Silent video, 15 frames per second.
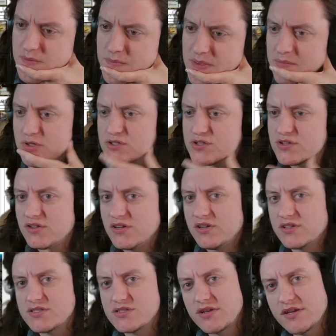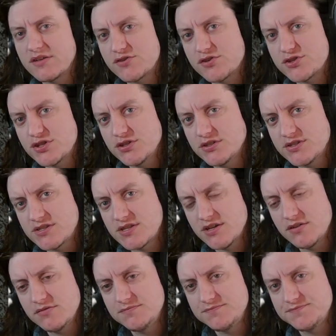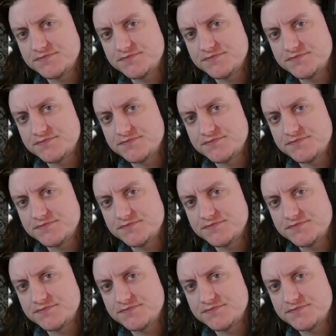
Bamboozle also counters shields though.